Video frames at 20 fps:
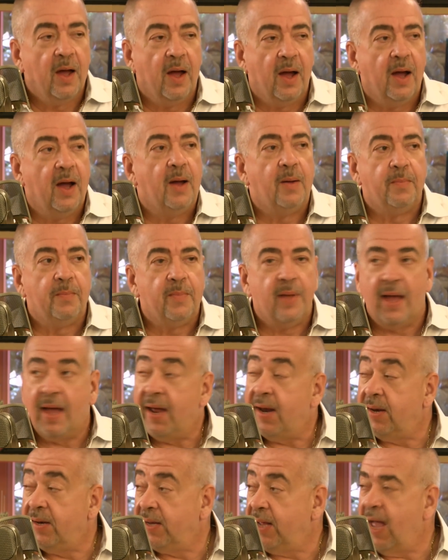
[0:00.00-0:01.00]

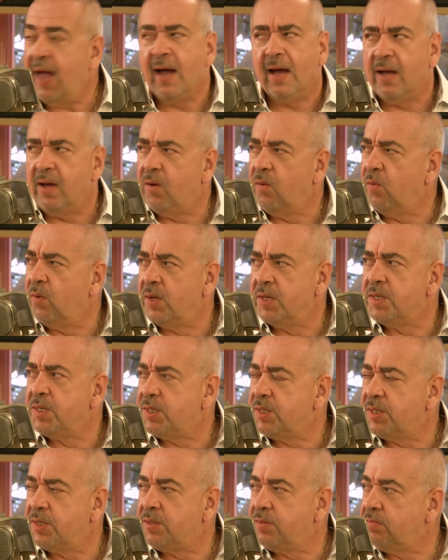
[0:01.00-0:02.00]
And yeah, it
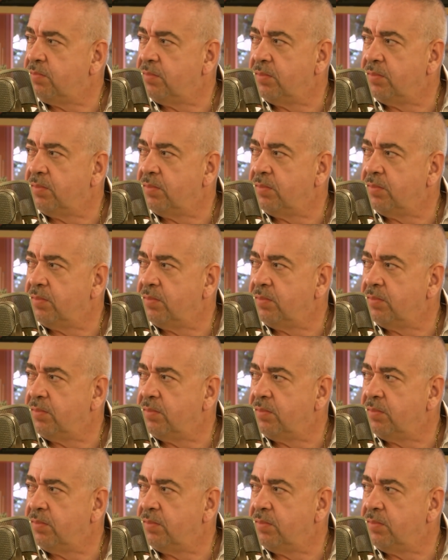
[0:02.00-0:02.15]
was